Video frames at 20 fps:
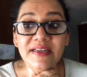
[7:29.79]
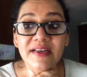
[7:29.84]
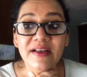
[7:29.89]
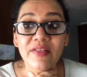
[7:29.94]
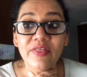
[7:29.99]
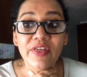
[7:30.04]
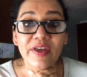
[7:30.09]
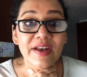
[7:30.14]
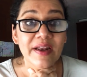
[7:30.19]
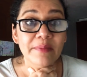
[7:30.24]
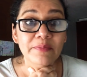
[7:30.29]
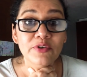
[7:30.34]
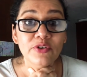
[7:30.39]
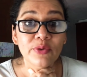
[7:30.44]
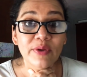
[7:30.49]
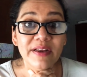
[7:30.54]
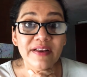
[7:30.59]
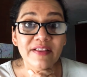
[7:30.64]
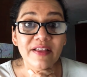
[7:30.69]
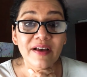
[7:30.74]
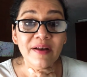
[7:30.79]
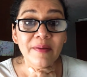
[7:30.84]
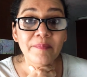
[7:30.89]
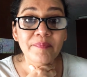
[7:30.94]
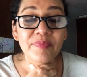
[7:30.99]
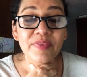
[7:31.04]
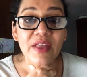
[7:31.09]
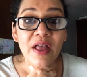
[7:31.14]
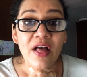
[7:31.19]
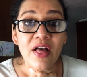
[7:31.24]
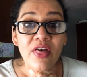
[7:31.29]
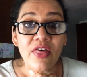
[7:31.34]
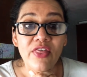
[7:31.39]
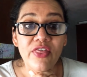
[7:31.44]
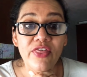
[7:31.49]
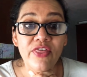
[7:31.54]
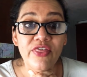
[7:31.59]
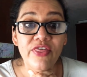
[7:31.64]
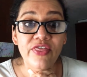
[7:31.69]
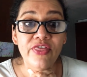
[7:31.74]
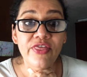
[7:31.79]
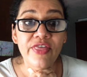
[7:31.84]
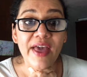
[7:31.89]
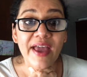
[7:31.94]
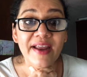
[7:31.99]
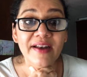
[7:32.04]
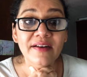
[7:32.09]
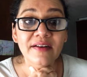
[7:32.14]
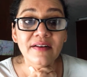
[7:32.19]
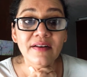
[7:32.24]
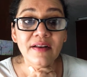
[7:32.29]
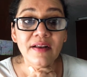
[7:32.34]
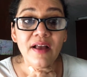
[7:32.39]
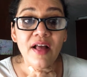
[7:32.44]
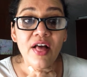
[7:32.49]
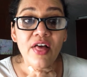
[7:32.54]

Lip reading: then I'm doing the then